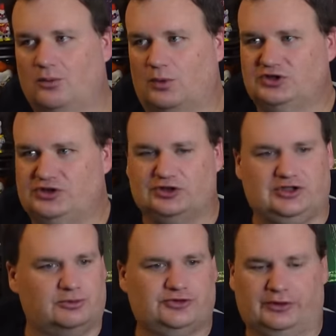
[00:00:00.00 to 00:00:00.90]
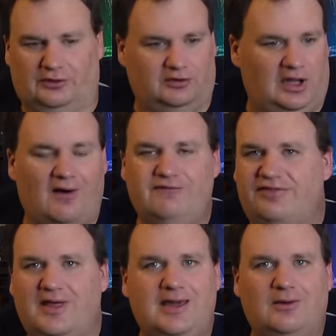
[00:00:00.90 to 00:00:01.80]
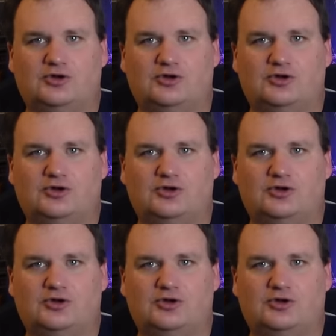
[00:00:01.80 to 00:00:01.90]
Was there some sort of love thing?